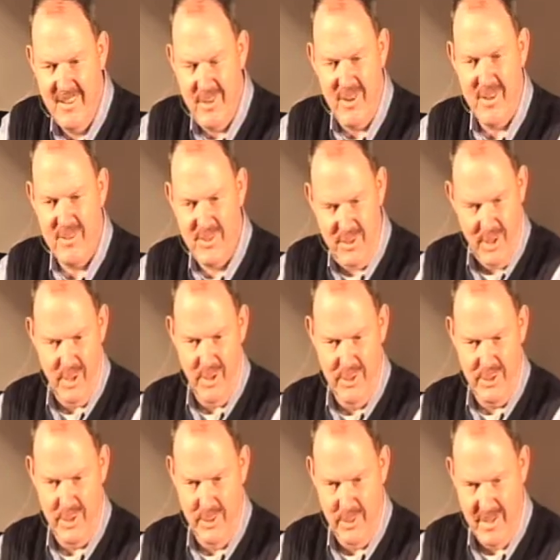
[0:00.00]
God has
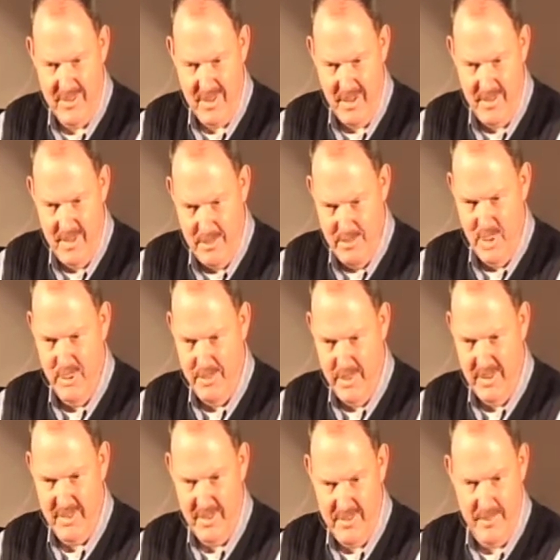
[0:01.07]
called you as a
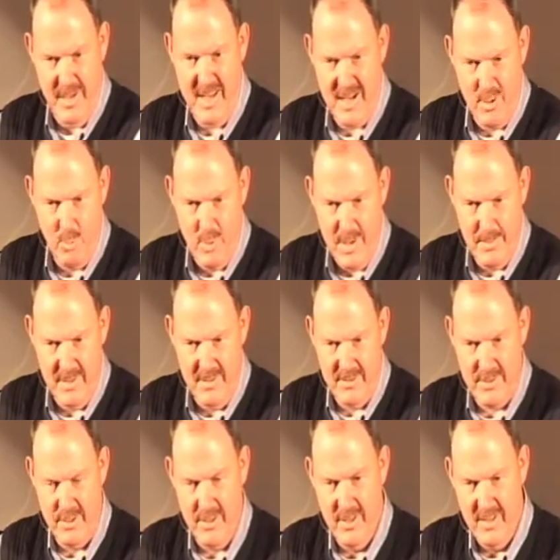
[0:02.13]
movement of men and women
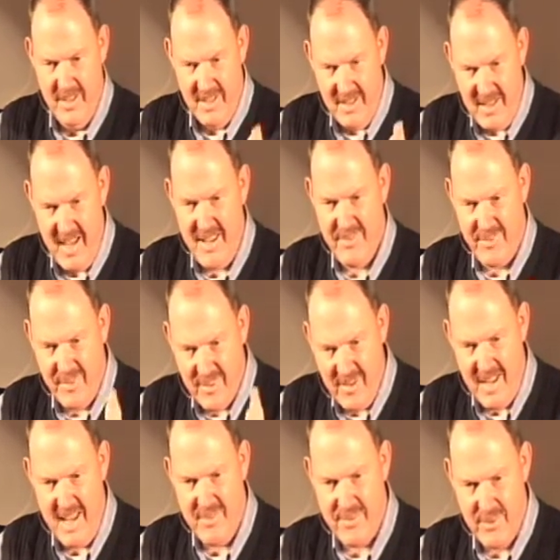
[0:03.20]
to life on
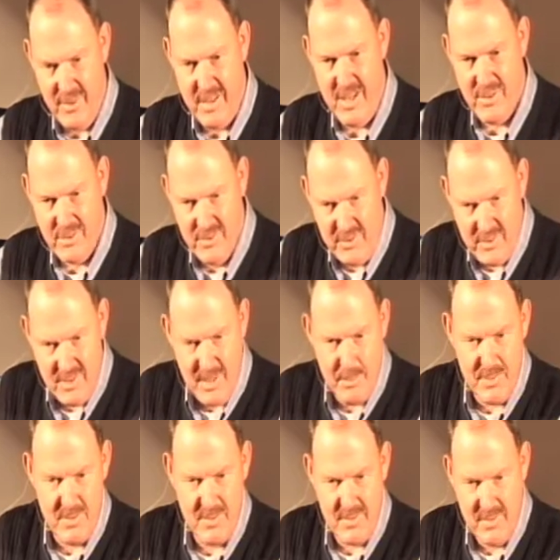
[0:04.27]
life
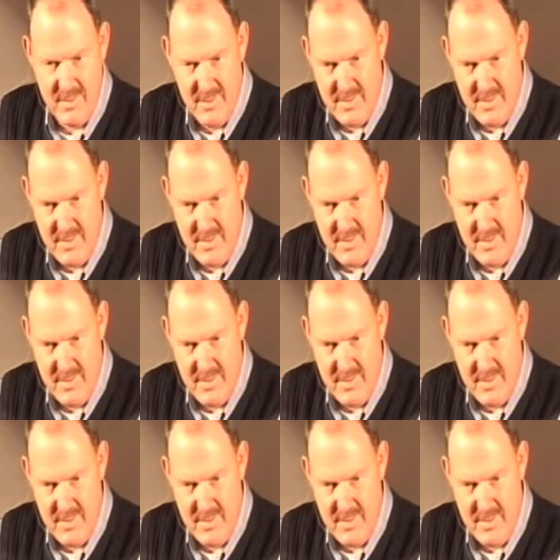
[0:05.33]
relationships.